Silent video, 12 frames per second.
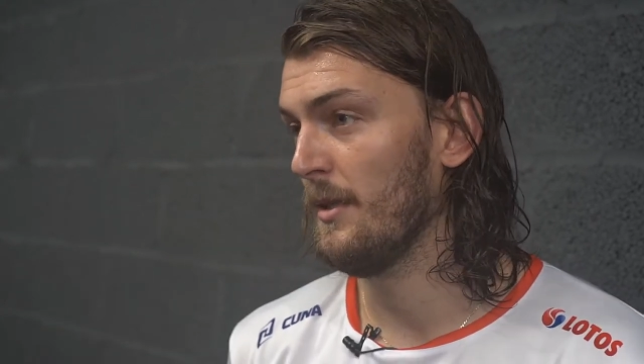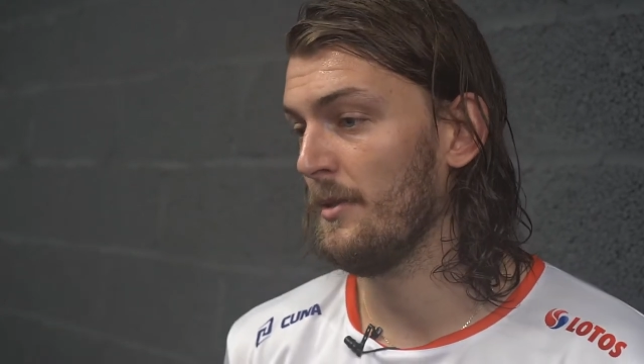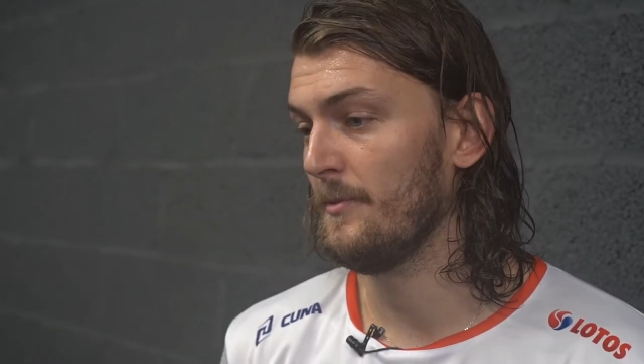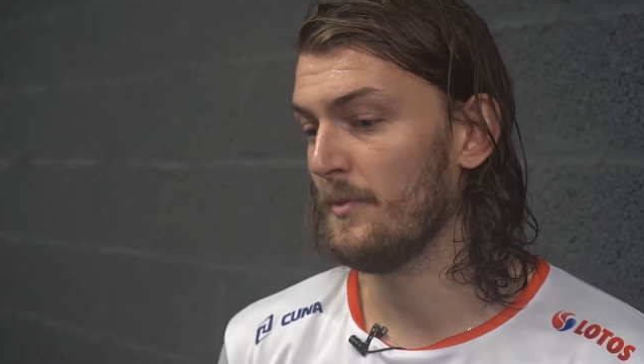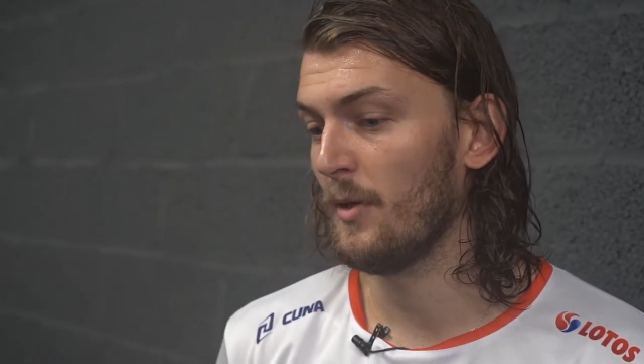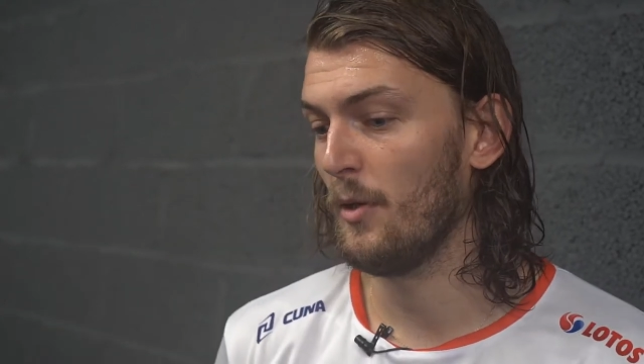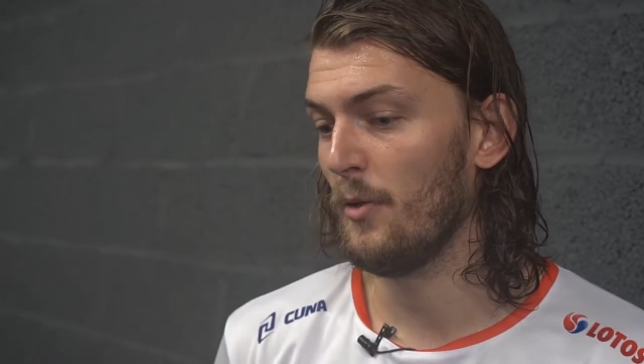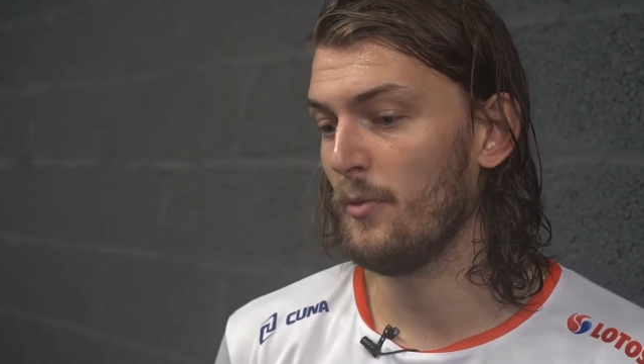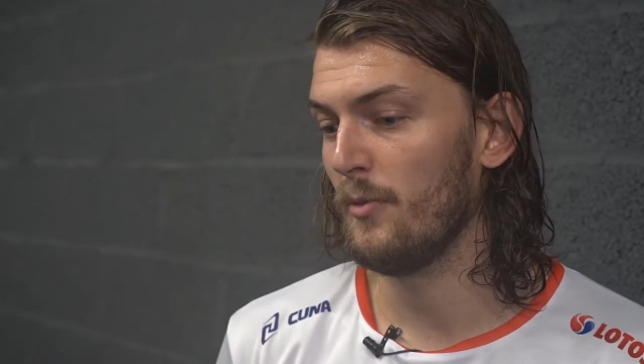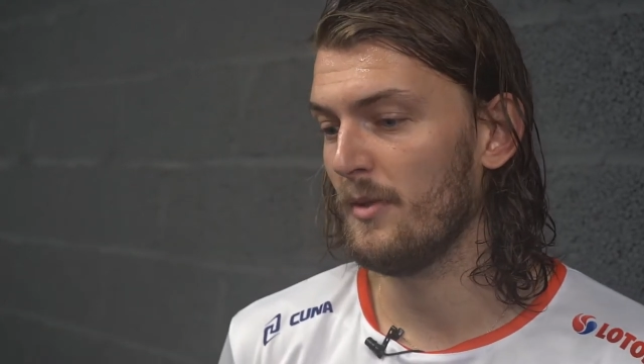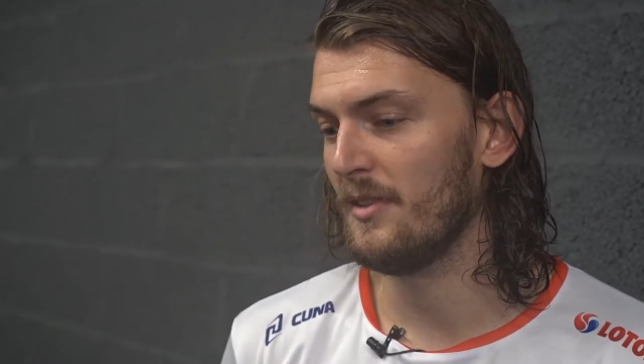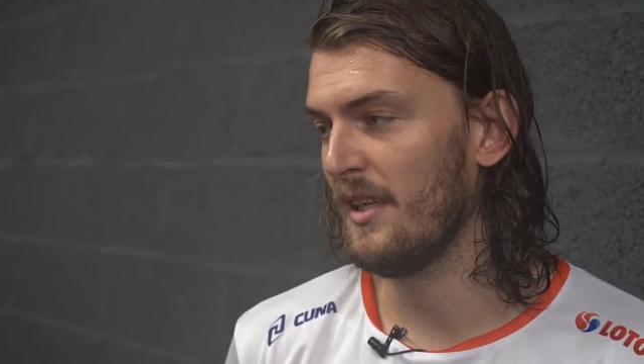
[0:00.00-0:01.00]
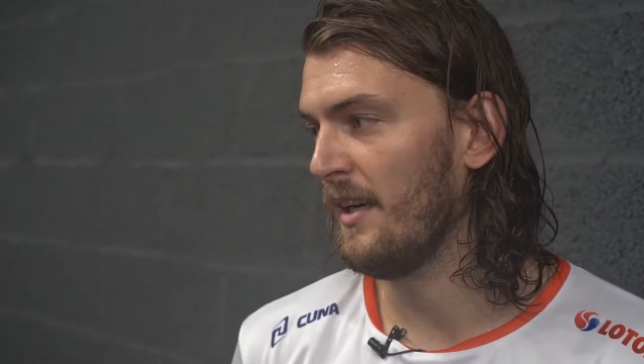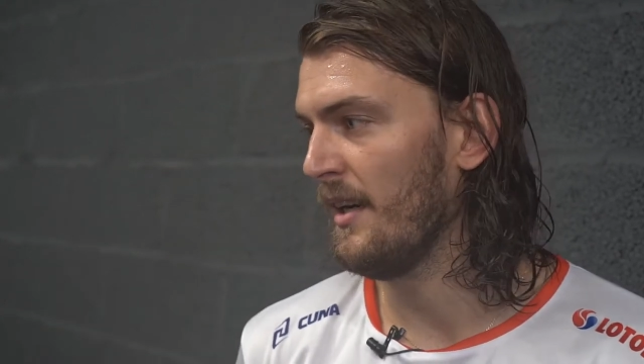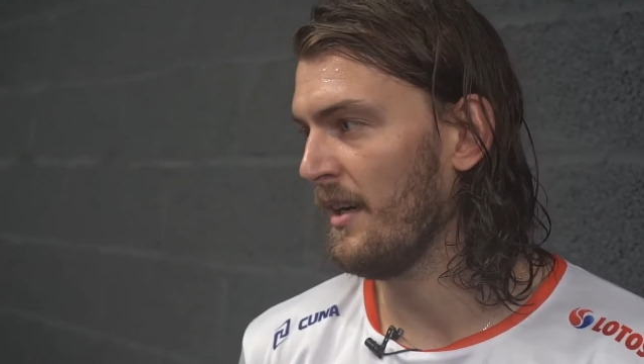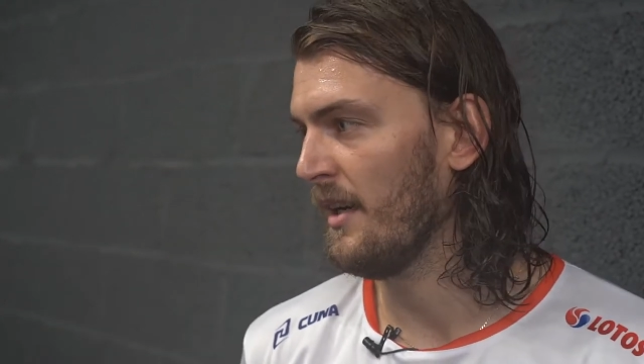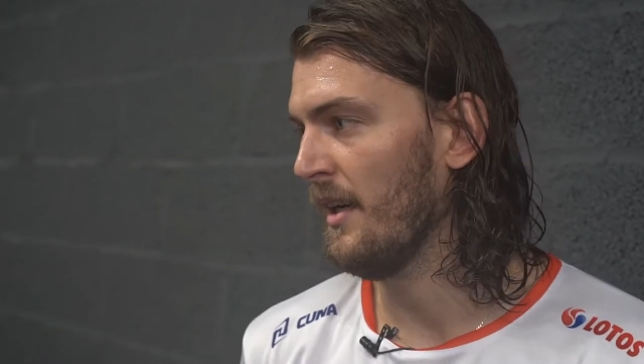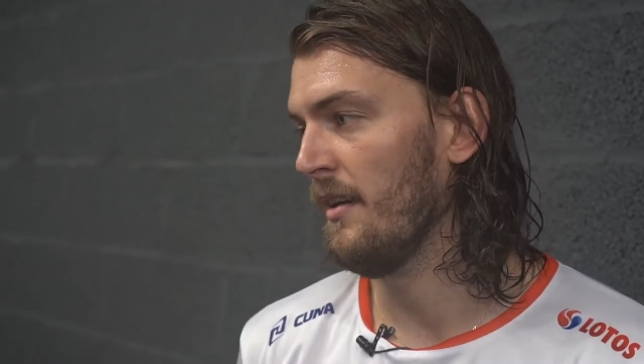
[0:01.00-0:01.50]
uh, go
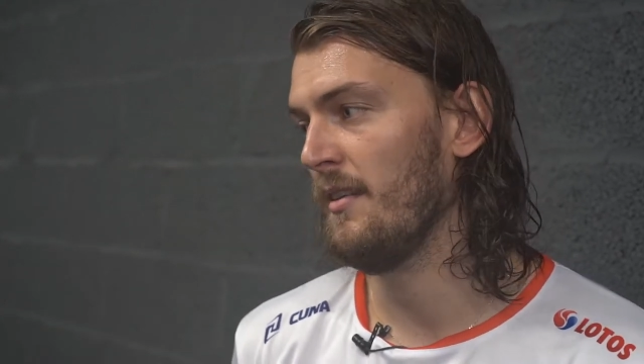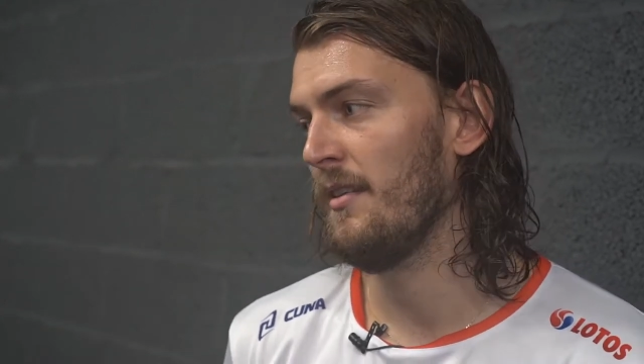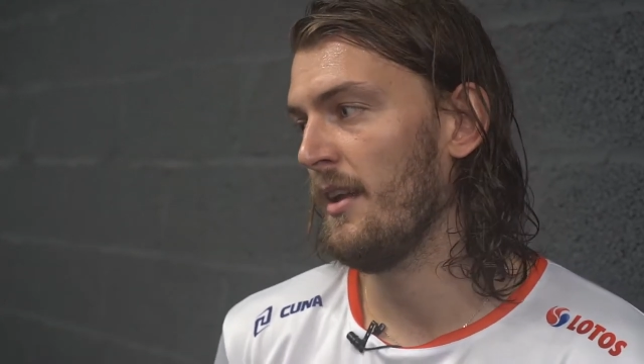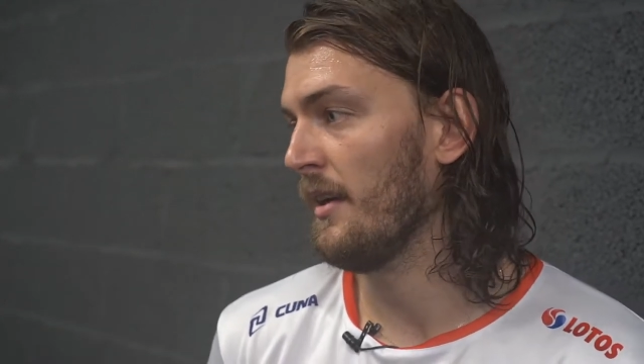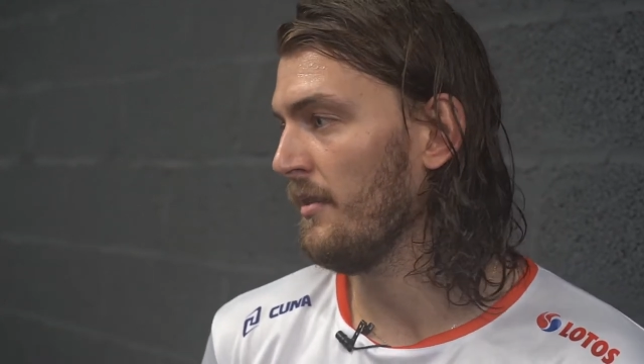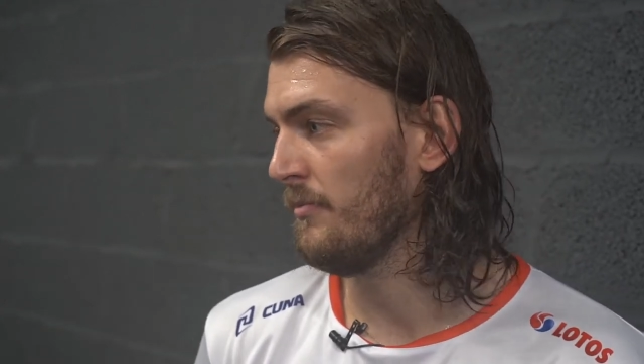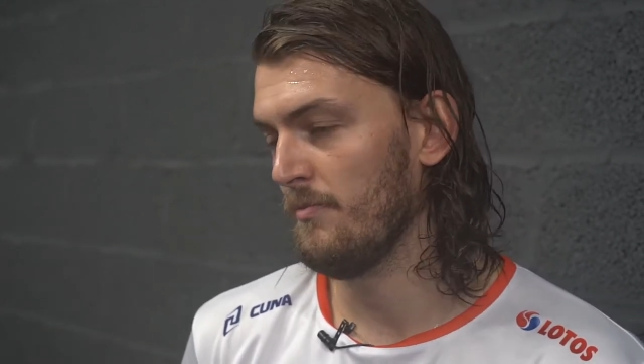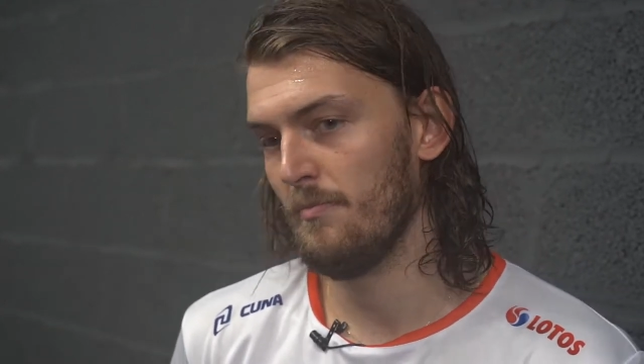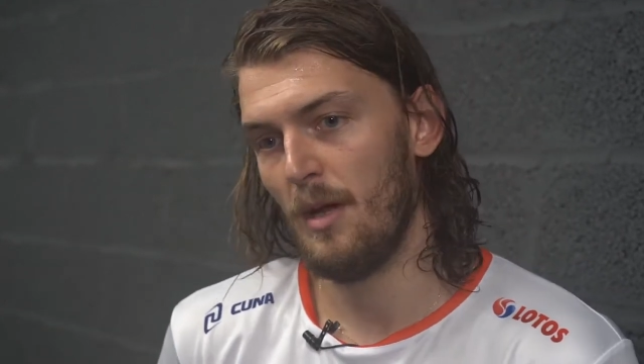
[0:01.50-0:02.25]
there again, like